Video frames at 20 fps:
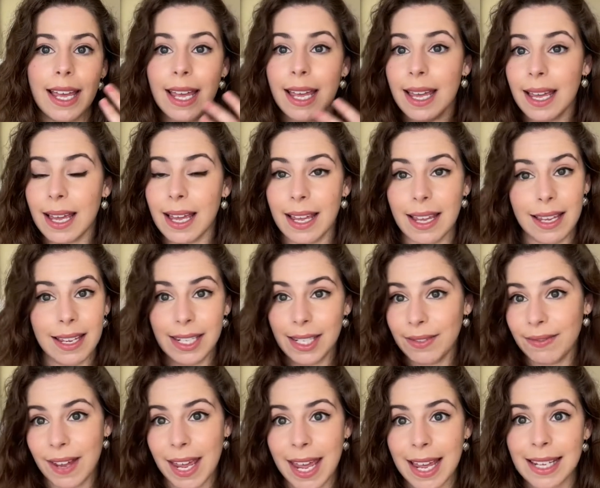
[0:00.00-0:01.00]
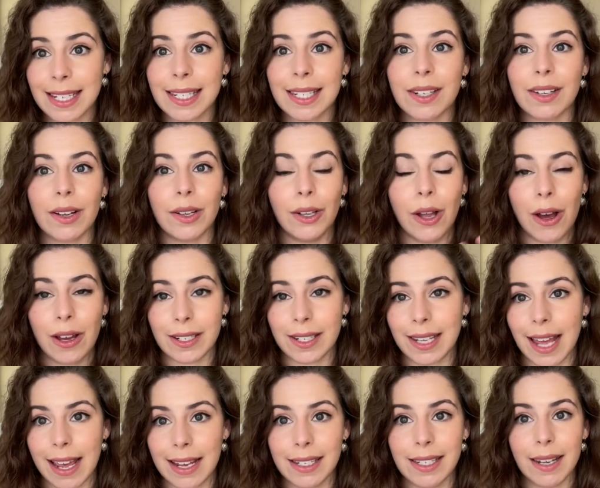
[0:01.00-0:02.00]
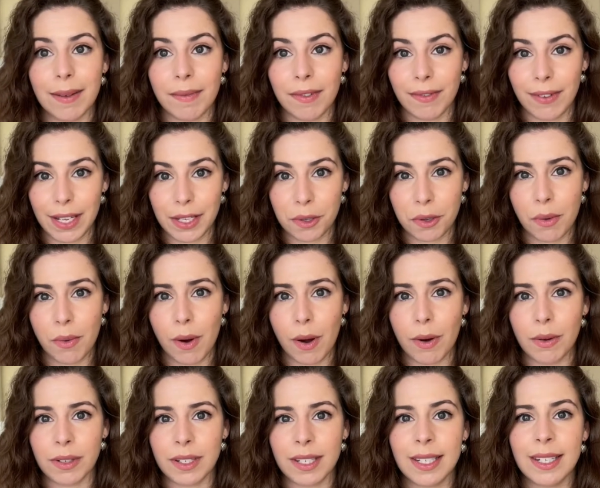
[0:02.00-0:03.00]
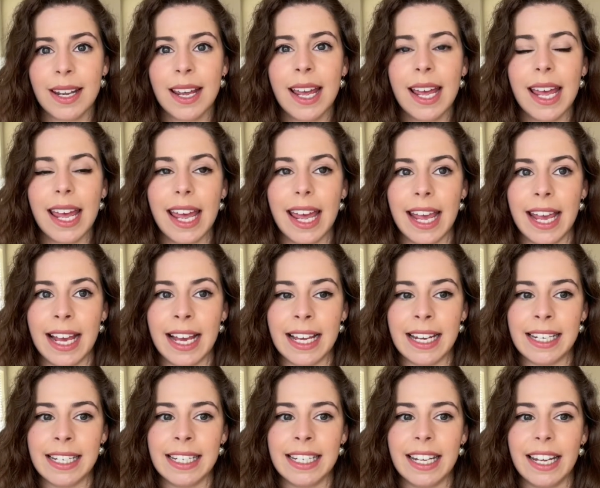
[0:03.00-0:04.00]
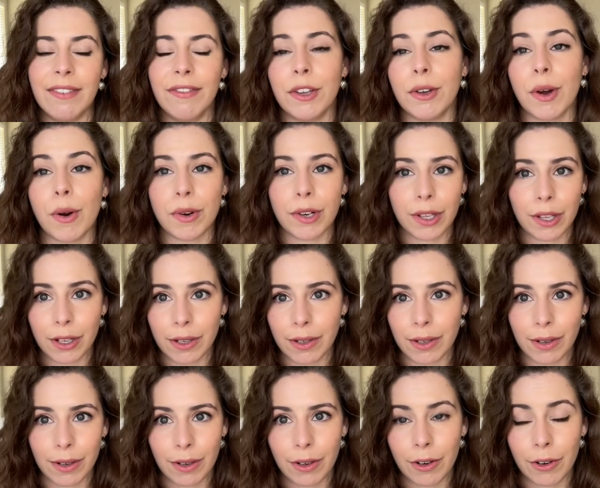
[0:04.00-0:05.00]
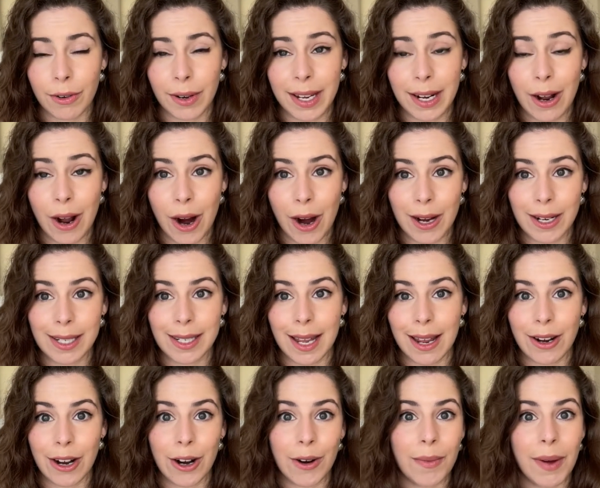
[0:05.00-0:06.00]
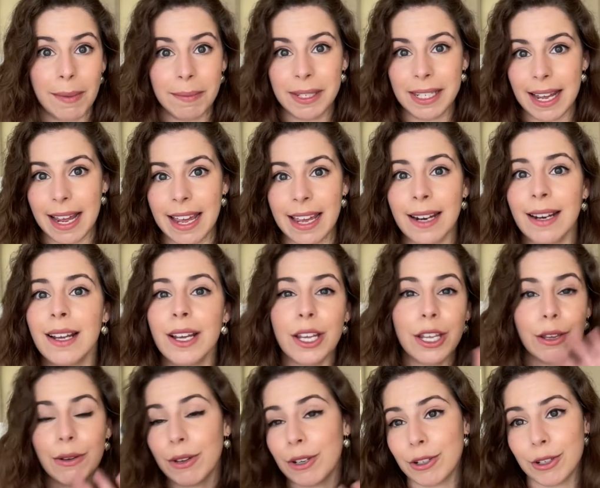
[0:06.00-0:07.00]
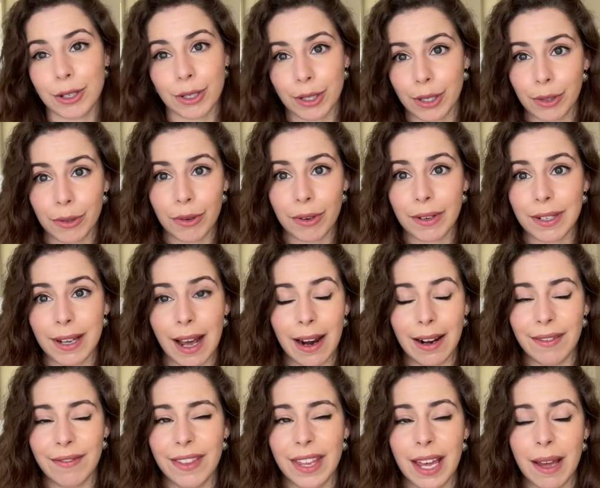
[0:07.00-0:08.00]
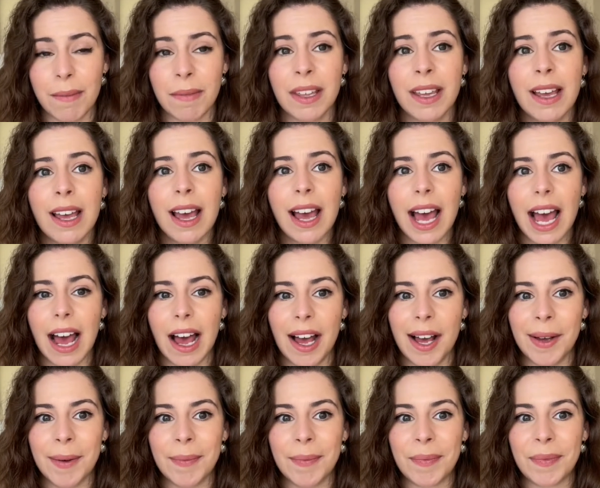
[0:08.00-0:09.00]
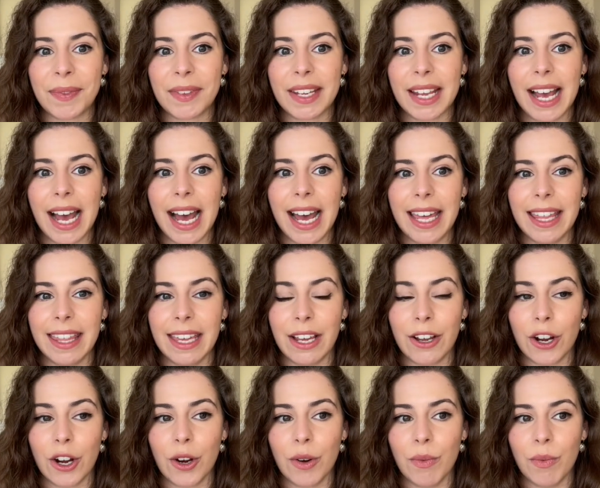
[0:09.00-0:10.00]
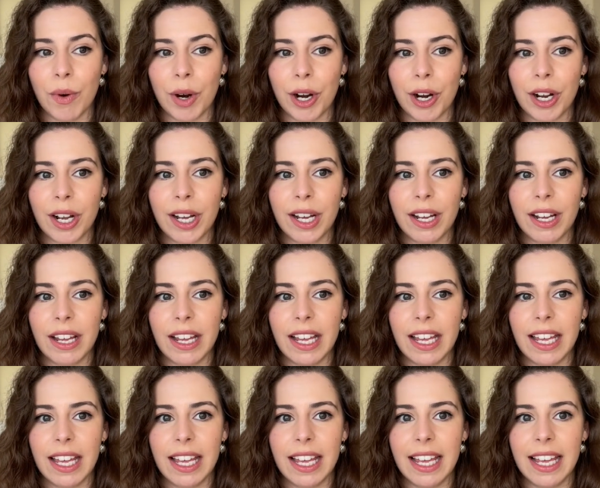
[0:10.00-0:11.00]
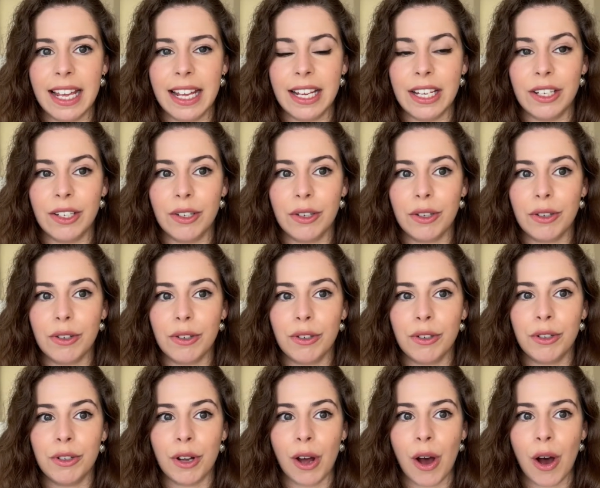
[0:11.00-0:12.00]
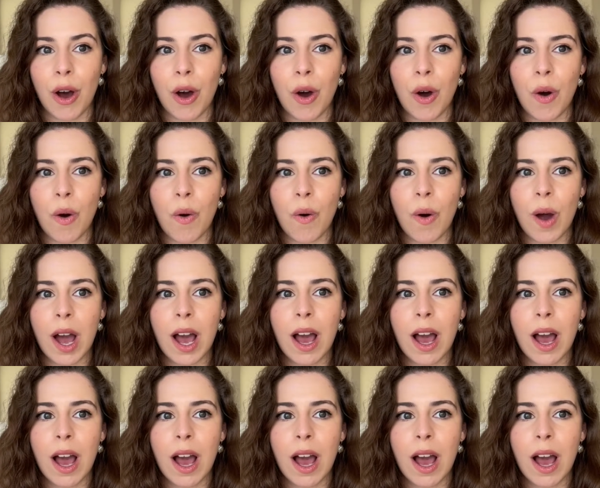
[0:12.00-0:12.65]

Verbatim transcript: his face alongside some of his quotes. And if you go to the Corita Art Center website, you can just look through a ton of them. Um, I think her work is so